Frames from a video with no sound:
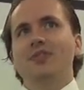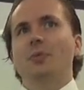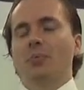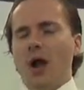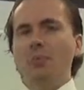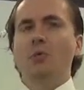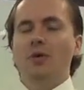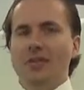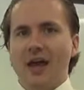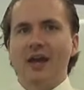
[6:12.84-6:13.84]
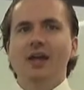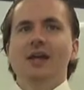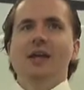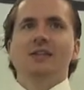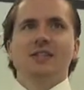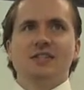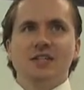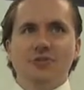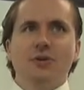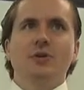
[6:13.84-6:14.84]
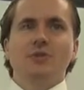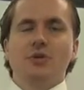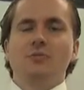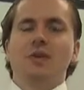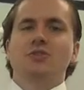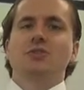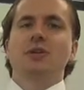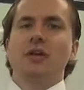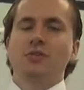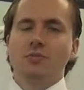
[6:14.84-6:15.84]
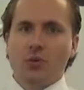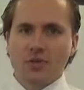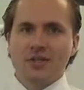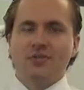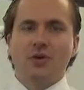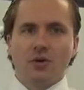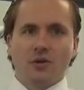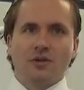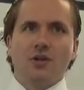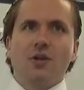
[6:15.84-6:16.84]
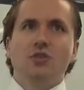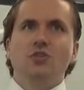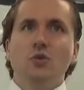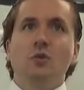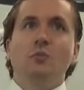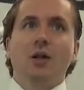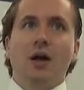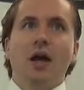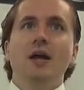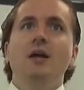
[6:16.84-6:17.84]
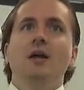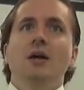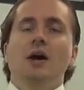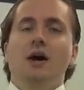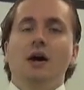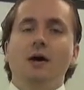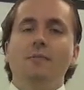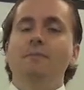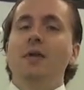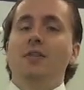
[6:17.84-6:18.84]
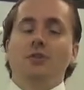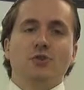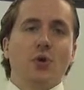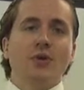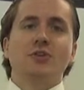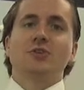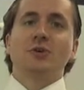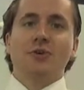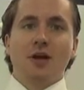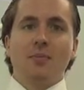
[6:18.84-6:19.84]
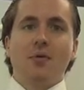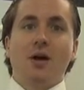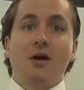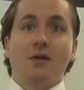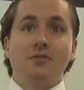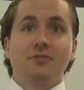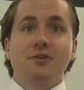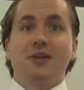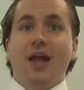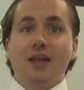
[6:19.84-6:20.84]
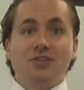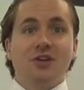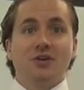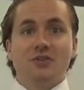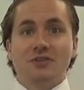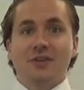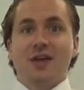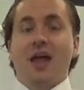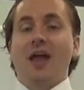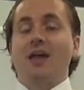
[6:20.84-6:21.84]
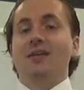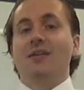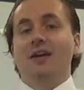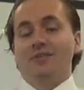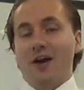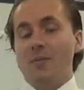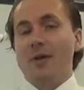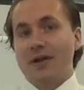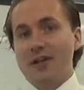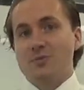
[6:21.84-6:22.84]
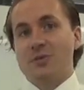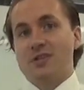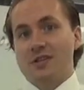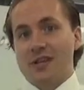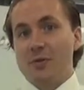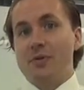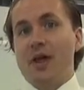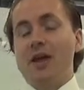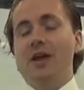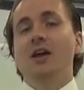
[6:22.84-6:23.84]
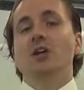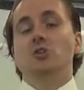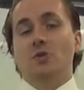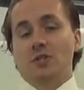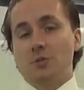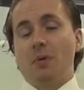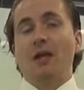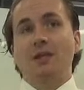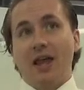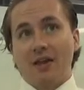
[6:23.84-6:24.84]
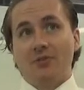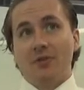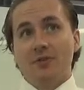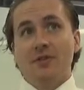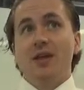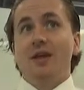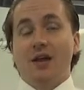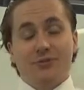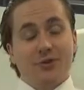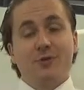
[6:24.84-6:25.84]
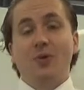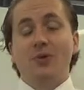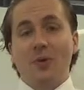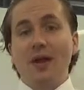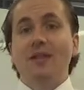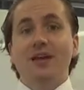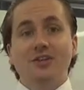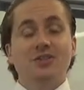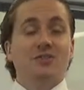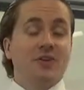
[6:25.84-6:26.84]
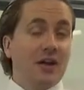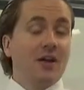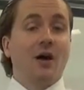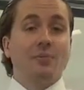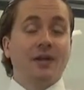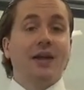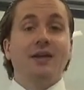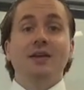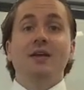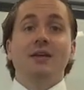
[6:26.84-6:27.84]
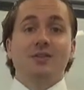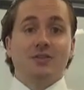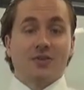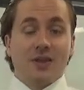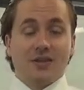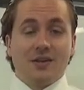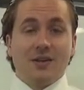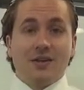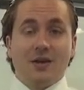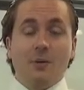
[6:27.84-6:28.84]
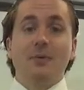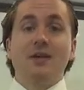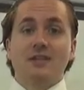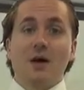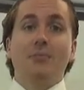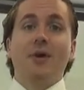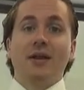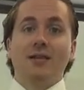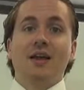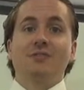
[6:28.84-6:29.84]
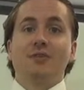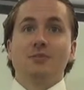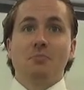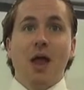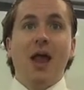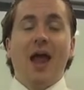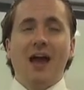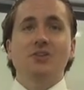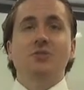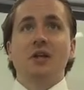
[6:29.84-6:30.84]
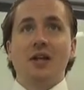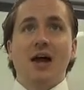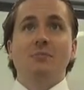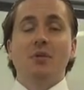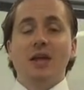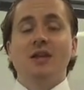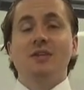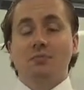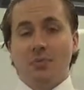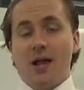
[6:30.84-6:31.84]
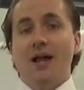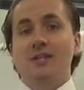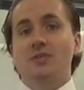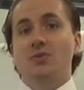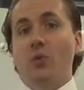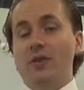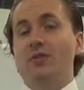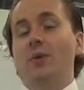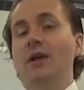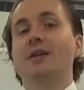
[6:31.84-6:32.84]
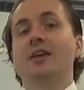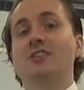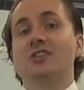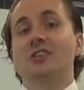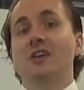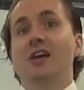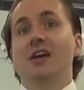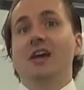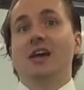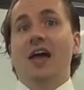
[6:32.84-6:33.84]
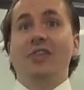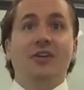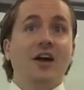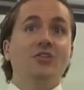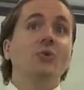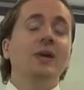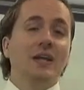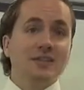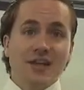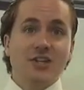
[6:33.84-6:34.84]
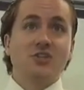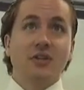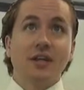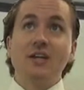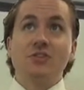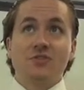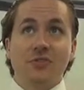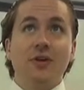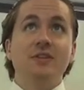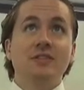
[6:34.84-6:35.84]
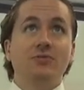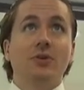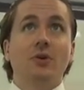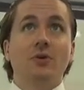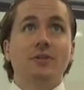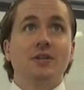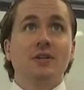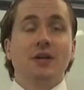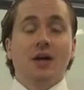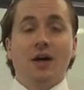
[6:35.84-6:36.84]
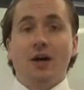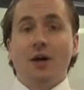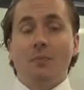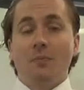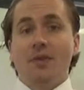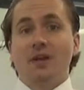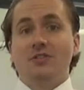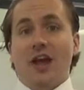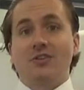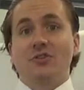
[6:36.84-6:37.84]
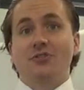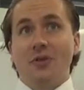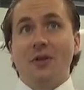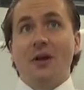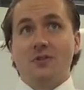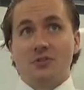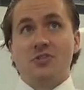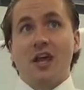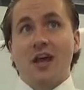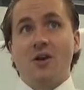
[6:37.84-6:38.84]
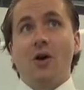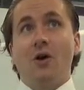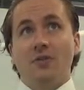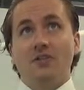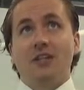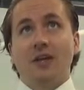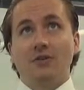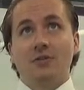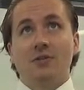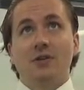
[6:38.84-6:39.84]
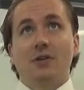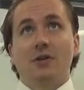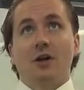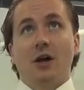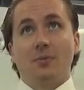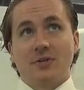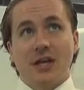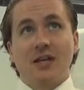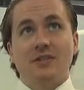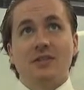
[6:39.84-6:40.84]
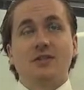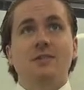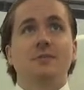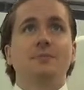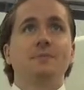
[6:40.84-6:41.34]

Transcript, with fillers: The problem with that is it's difficult to administer and even more difficult to comply. Um, there's only a certain number of engineers and environmental experts at the E P A to inspect landfills, and furthermore the regulations are very complicated so that companies operating landfills may actually not be in compliance with the regulation, and they're not doing it intentionally. It's just very difficult um, to actually fully understand all the standards uh, pertaining to this.